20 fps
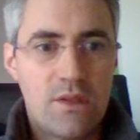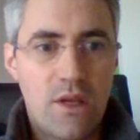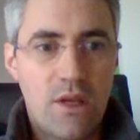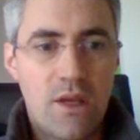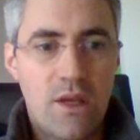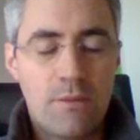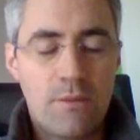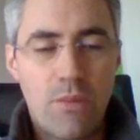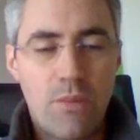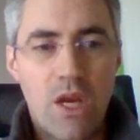
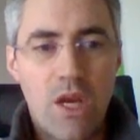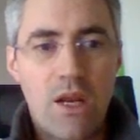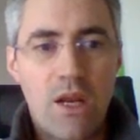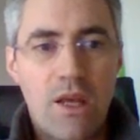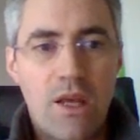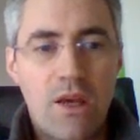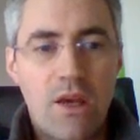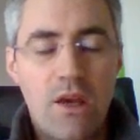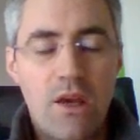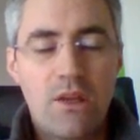and by
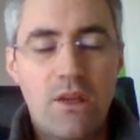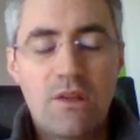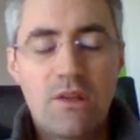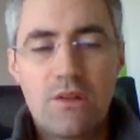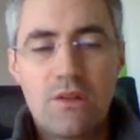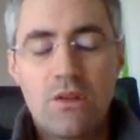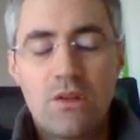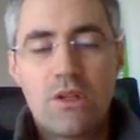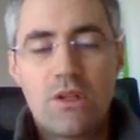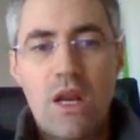click ID,
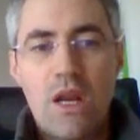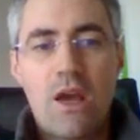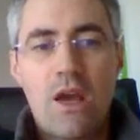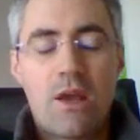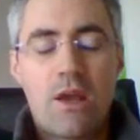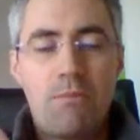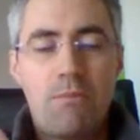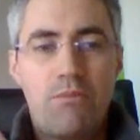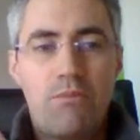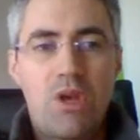it's going to
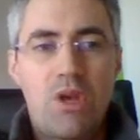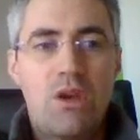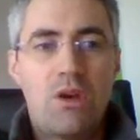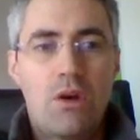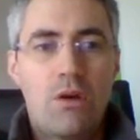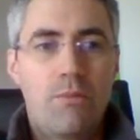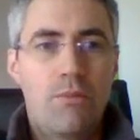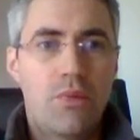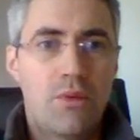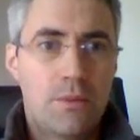like pick
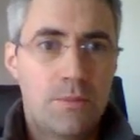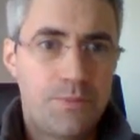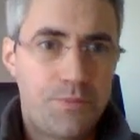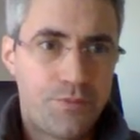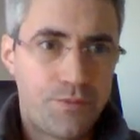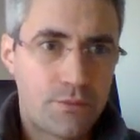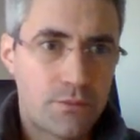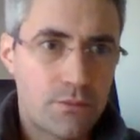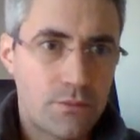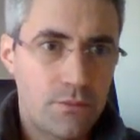up
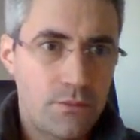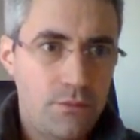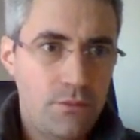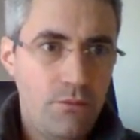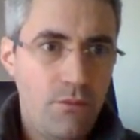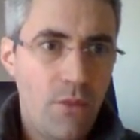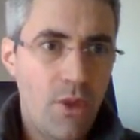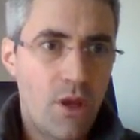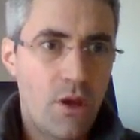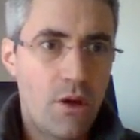
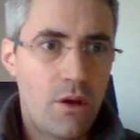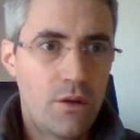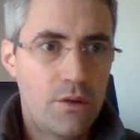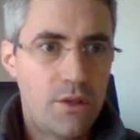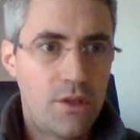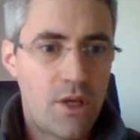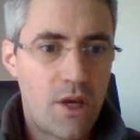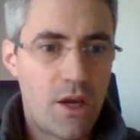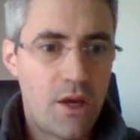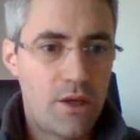
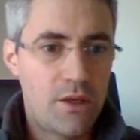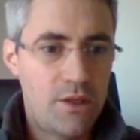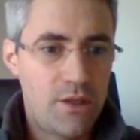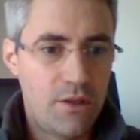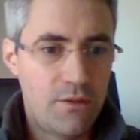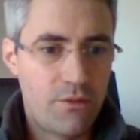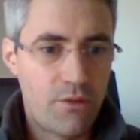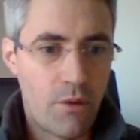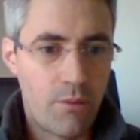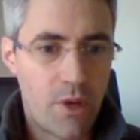the
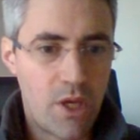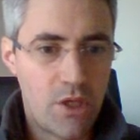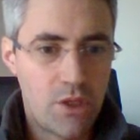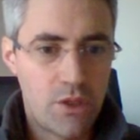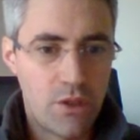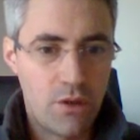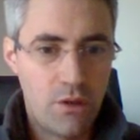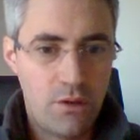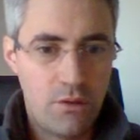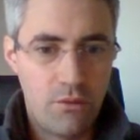ID
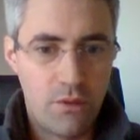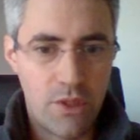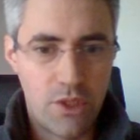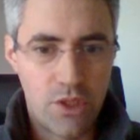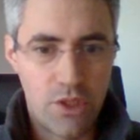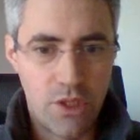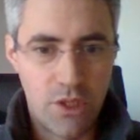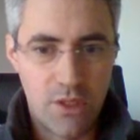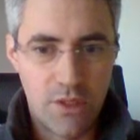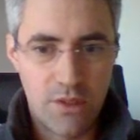information,
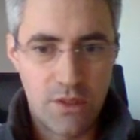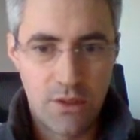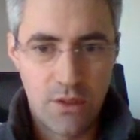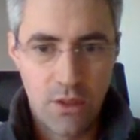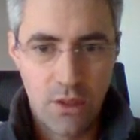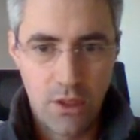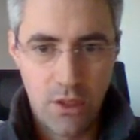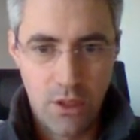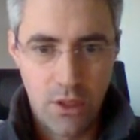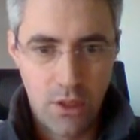which is
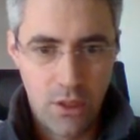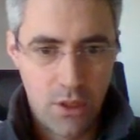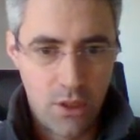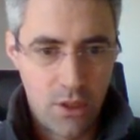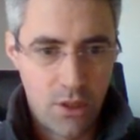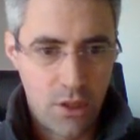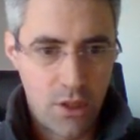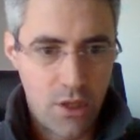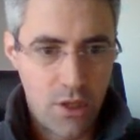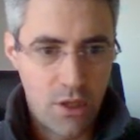
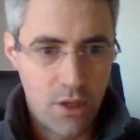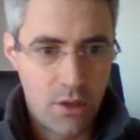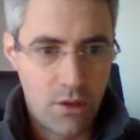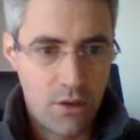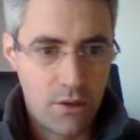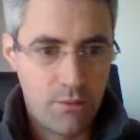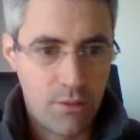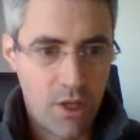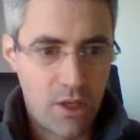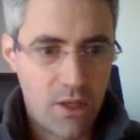
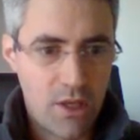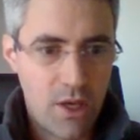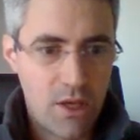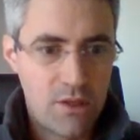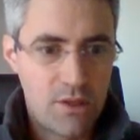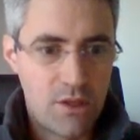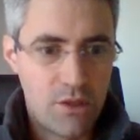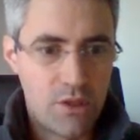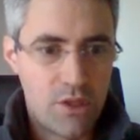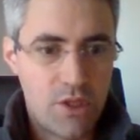in my
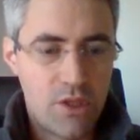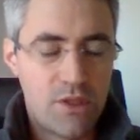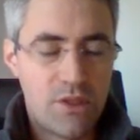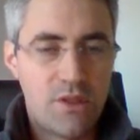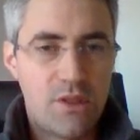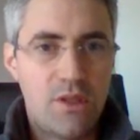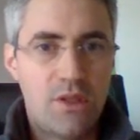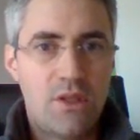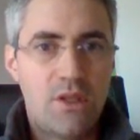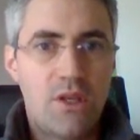case, which is
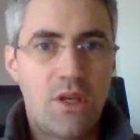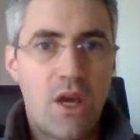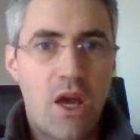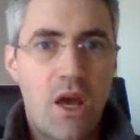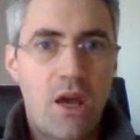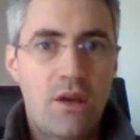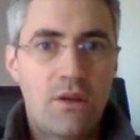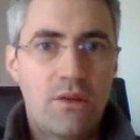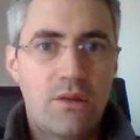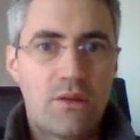
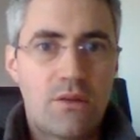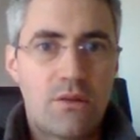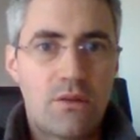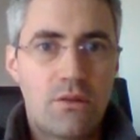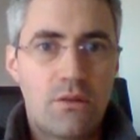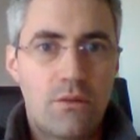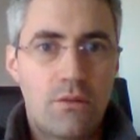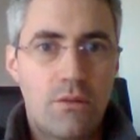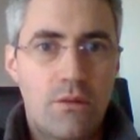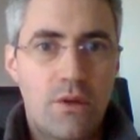CTA.
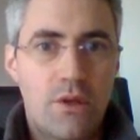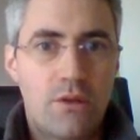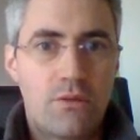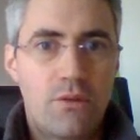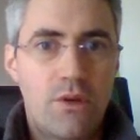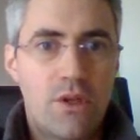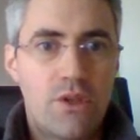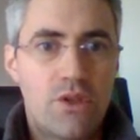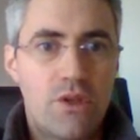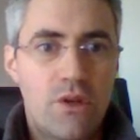So
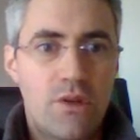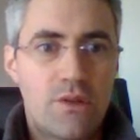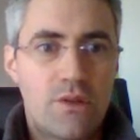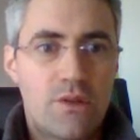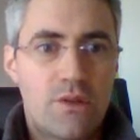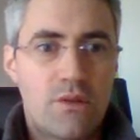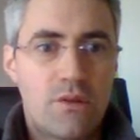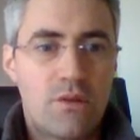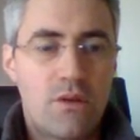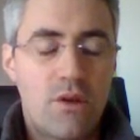it will
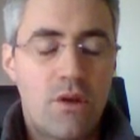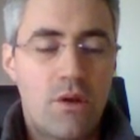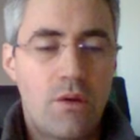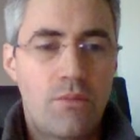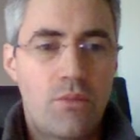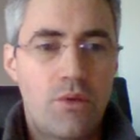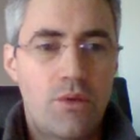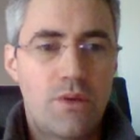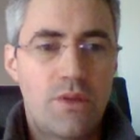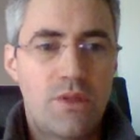just
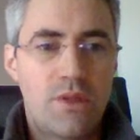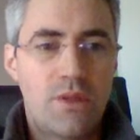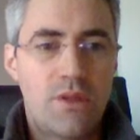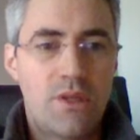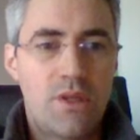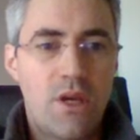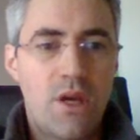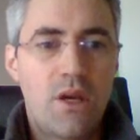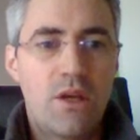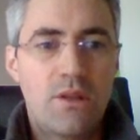put
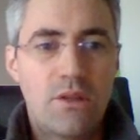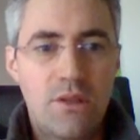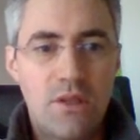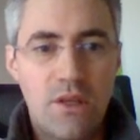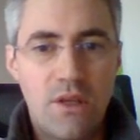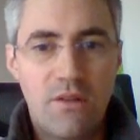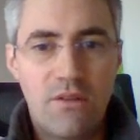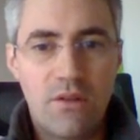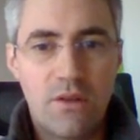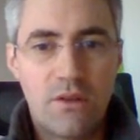CTA and
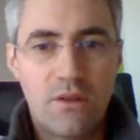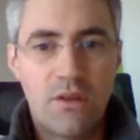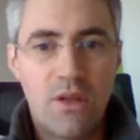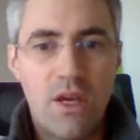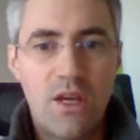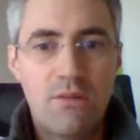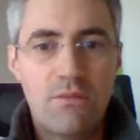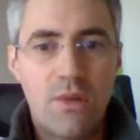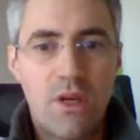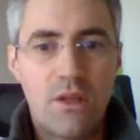the event
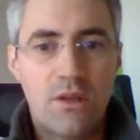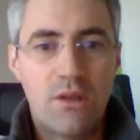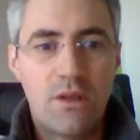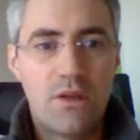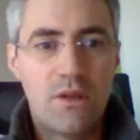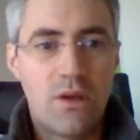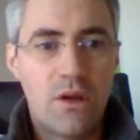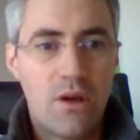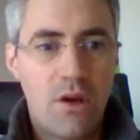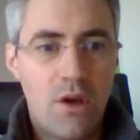name, and
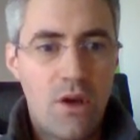here